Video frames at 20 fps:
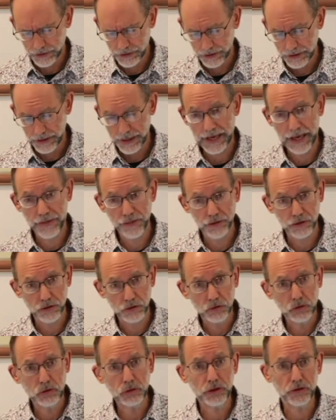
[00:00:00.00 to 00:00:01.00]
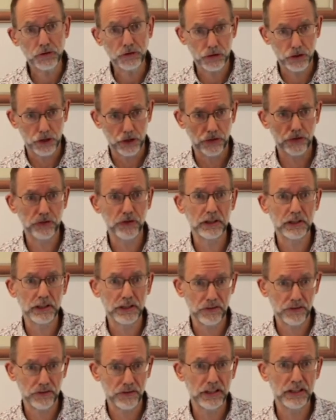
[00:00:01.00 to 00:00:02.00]
And the Lord is constantly
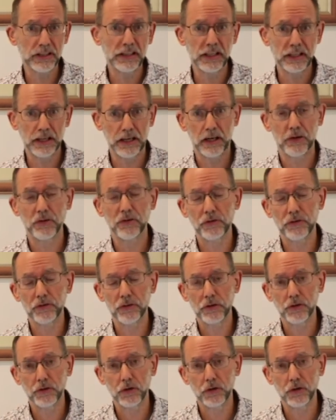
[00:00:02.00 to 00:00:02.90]
seeking us,